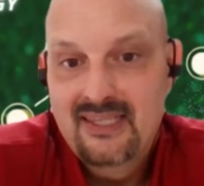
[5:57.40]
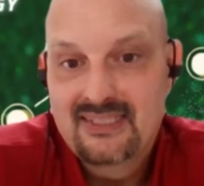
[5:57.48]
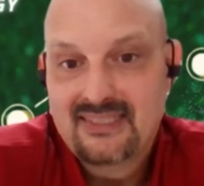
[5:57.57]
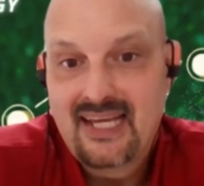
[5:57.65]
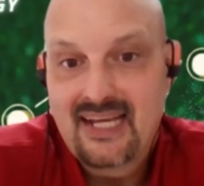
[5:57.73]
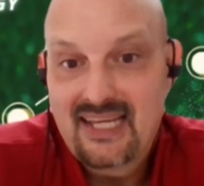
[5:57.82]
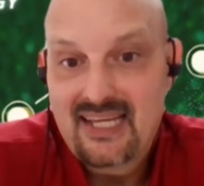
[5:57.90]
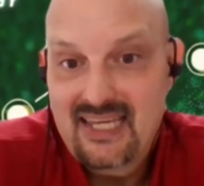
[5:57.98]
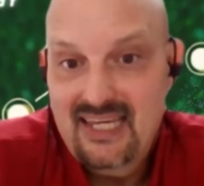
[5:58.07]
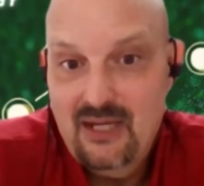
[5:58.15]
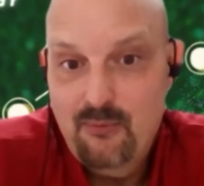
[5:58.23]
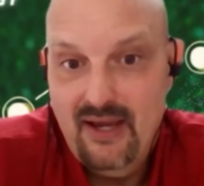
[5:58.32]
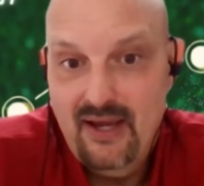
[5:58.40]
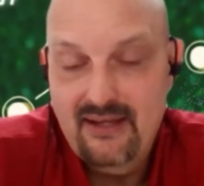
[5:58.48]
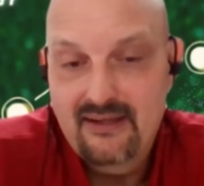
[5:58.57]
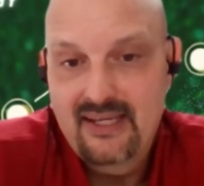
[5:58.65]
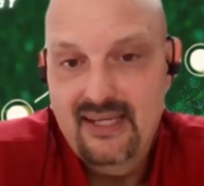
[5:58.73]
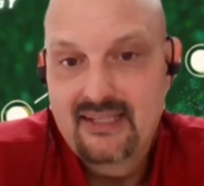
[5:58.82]
Second key
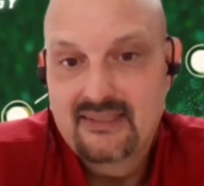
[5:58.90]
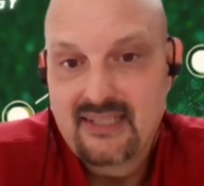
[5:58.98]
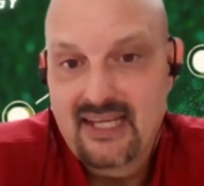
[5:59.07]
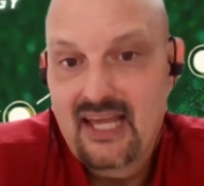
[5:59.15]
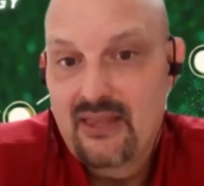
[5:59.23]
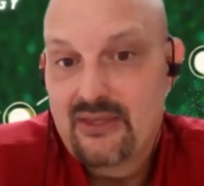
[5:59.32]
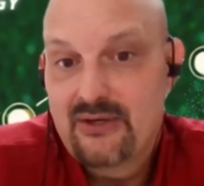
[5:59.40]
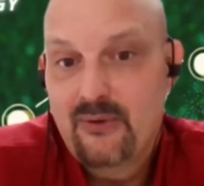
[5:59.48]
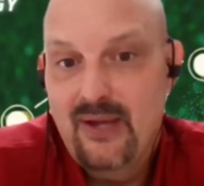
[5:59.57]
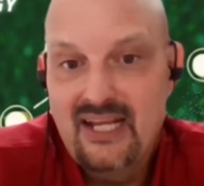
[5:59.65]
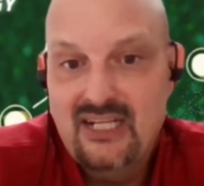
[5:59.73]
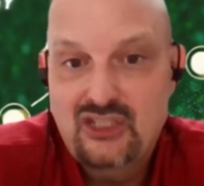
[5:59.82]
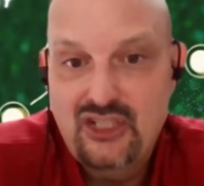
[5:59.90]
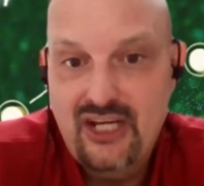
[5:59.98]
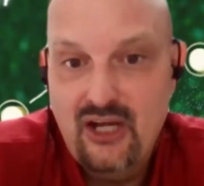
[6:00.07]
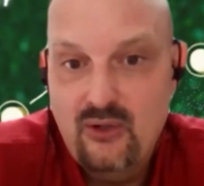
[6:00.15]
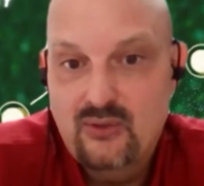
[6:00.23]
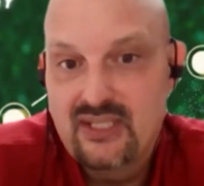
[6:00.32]
way is, again, through
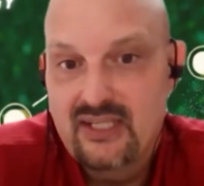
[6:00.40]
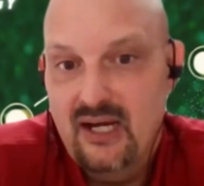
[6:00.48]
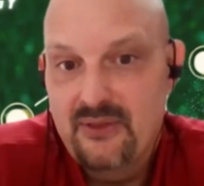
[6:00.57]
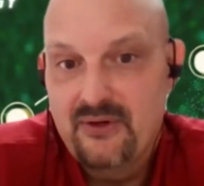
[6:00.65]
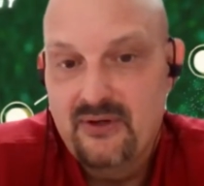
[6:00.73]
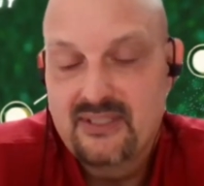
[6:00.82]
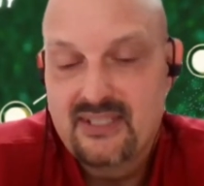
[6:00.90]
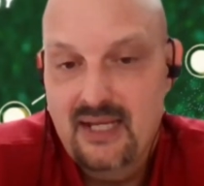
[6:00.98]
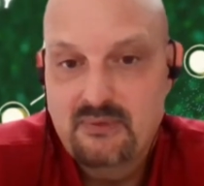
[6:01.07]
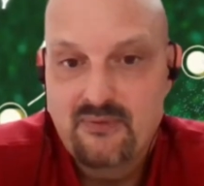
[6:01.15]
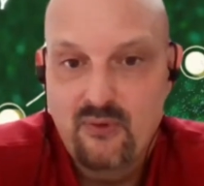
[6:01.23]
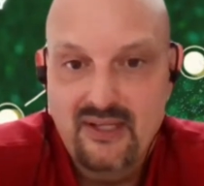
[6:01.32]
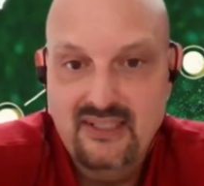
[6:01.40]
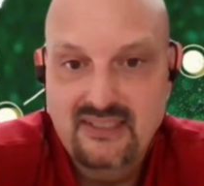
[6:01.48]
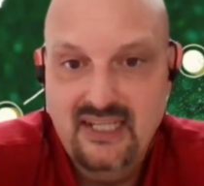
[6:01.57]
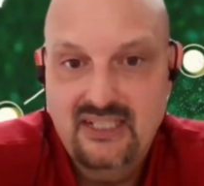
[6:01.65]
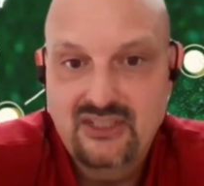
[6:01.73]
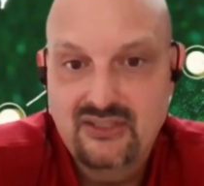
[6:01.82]
NGOs and other types of
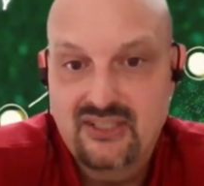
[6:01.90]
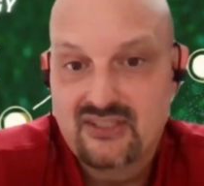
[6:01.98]
organizations.